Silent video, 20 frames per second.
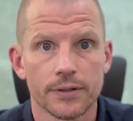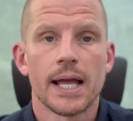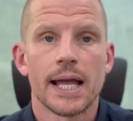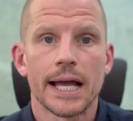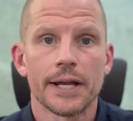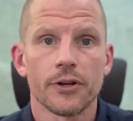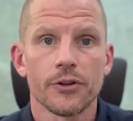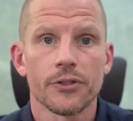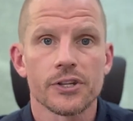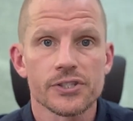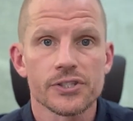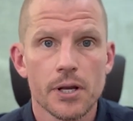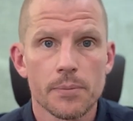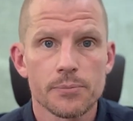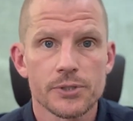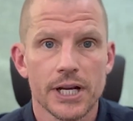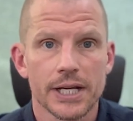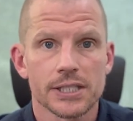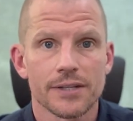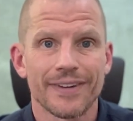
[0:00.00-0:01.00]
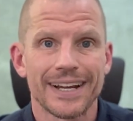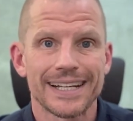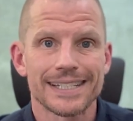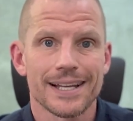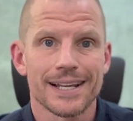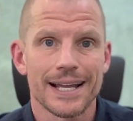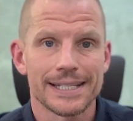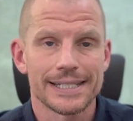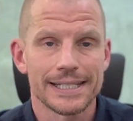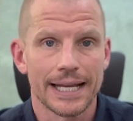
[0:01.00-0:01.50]
And on the subject of
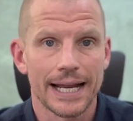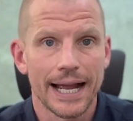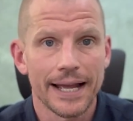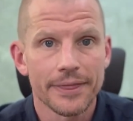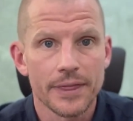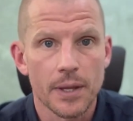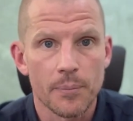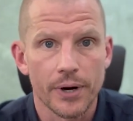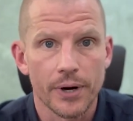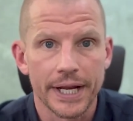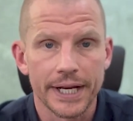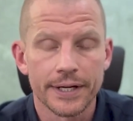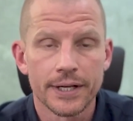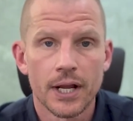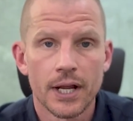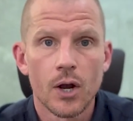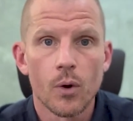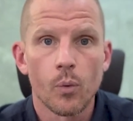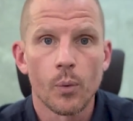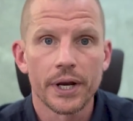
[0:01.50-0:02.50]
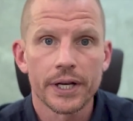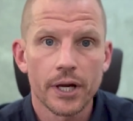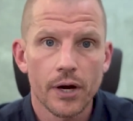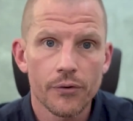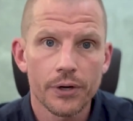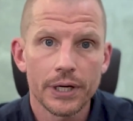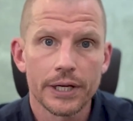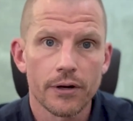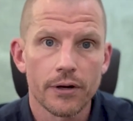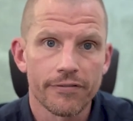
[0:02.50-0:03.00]
anxiety and the brain, we're
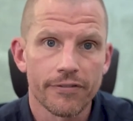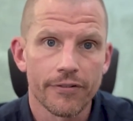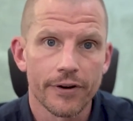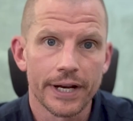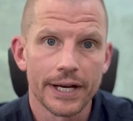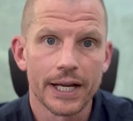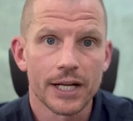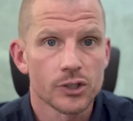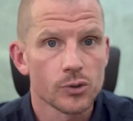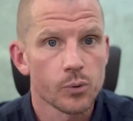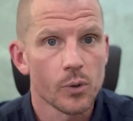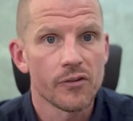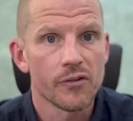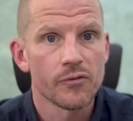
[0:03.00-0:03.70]
currently offering a 12